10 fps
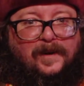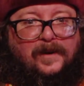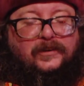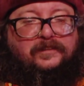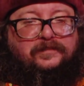
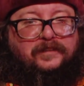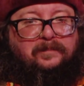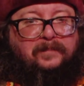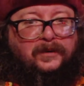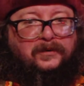Good friend,
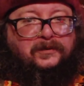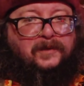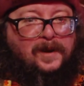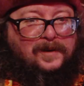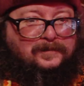Bose.
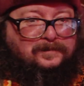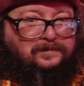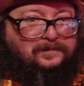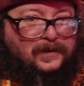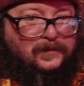
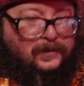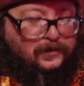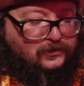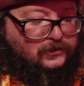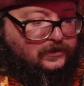
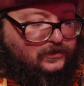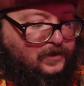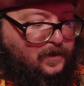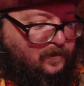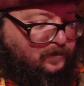What's this?
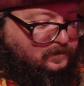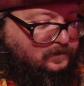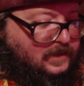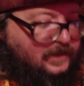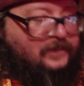
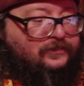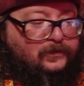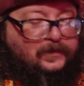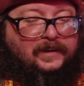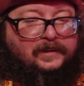Thank you for
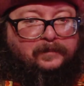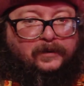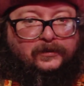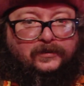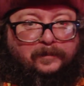writing, Bose.
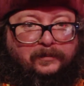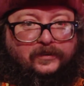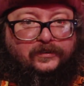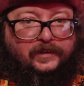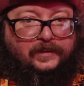
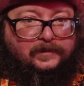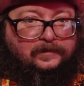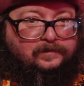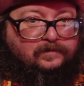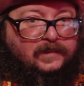Appreciate
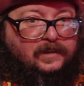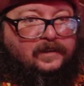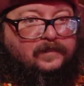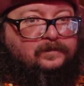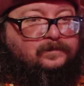
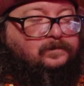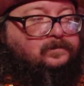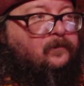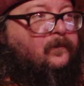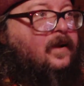it.
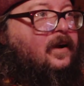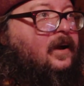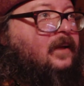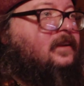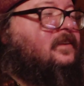Uh,
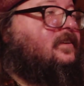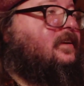let's see.